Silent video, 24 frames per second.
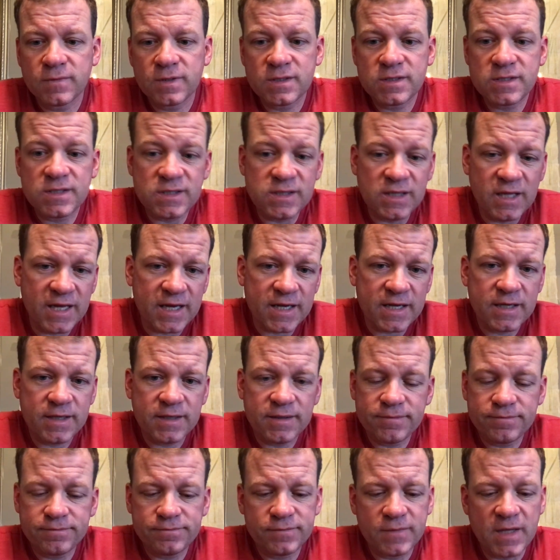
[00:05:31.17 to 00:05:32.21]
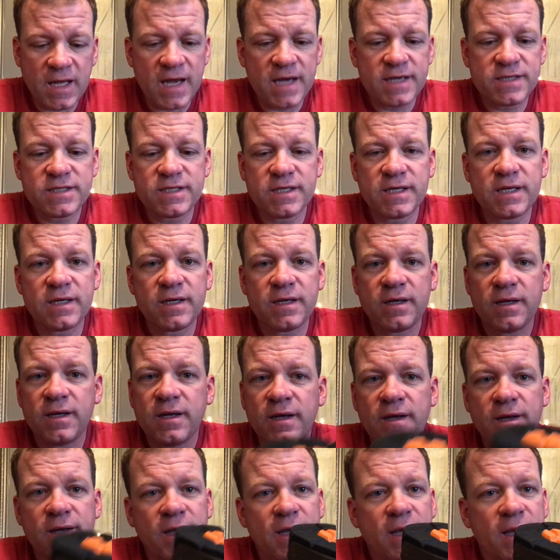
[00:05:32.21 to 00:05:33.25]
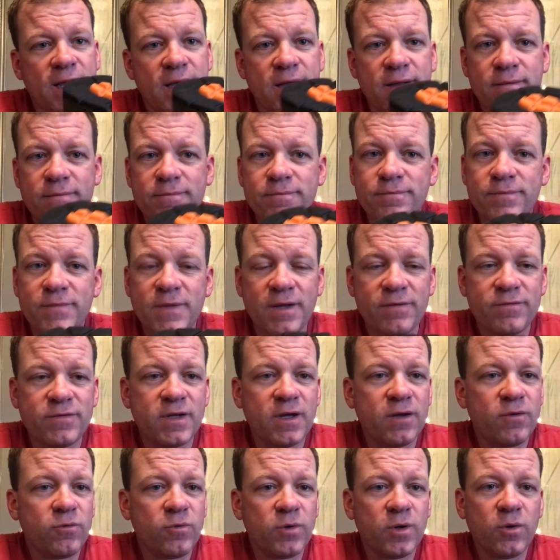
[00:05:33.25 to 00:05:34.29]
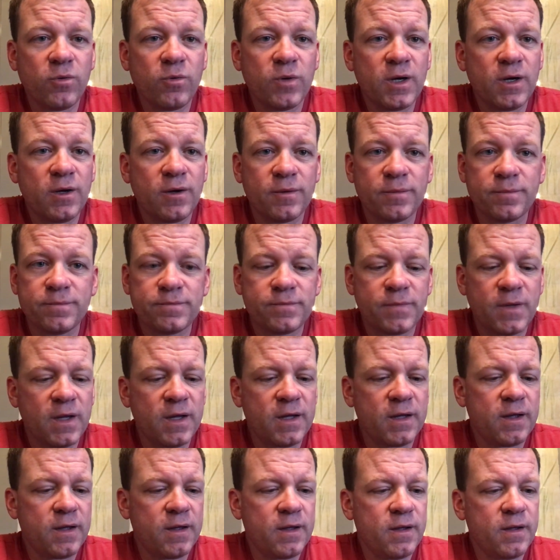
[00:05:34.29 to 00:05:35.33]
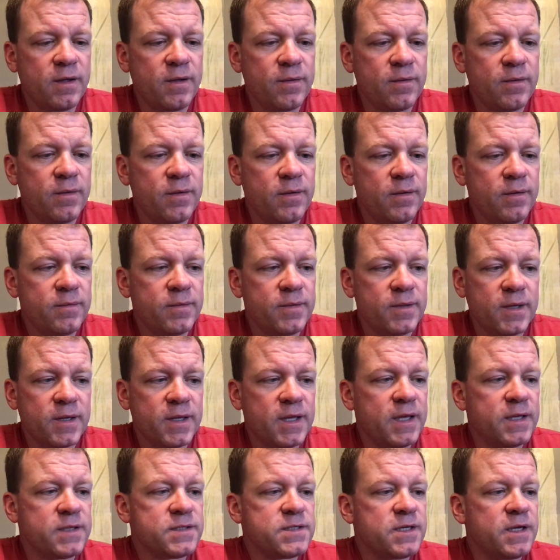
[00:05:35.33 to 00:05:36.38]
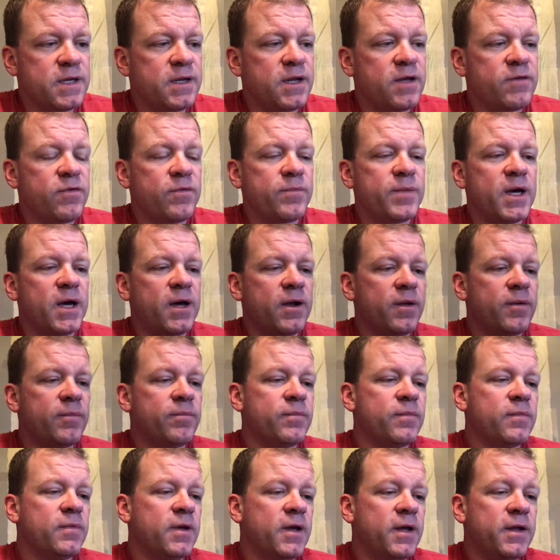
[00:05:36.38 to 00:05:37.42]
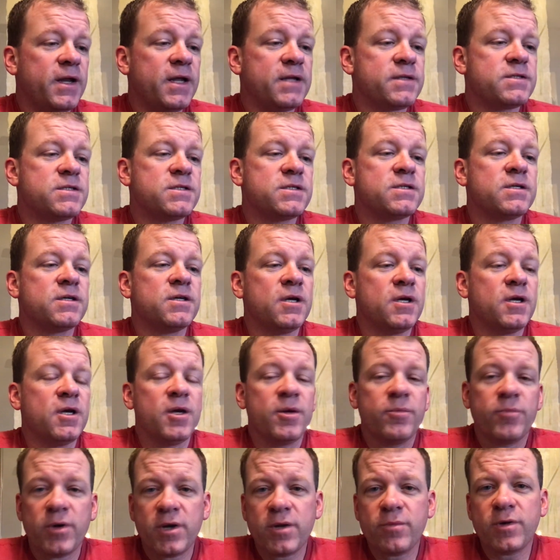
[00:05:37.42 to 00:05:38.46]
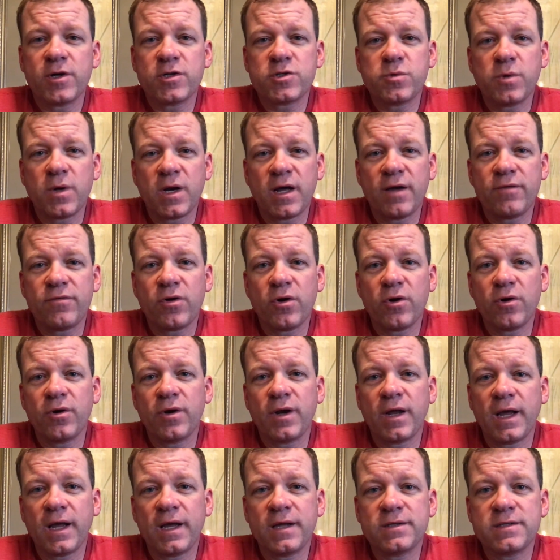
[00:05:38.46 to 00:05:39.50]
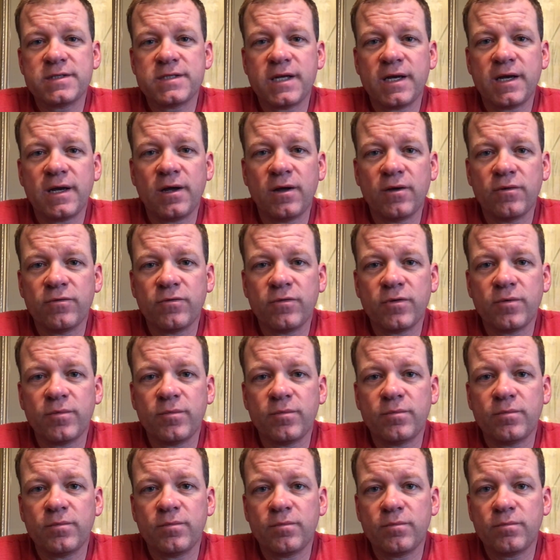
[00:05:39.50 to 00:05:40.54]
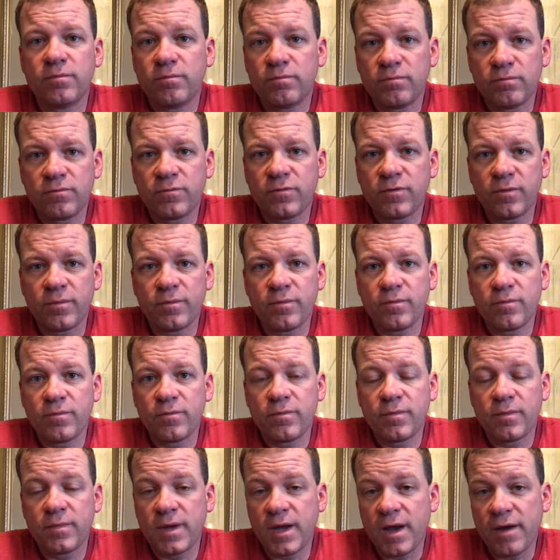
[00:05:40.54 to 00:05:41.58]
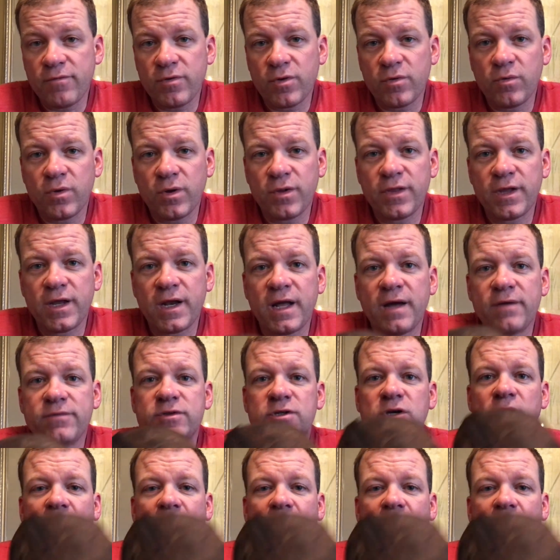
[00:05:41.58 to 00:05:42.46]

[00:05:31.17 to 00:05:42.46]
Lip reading: slick, nasty, and they've done real well. I can't say enough about them. And that's pretty much what I've heard hands down from everyone that I've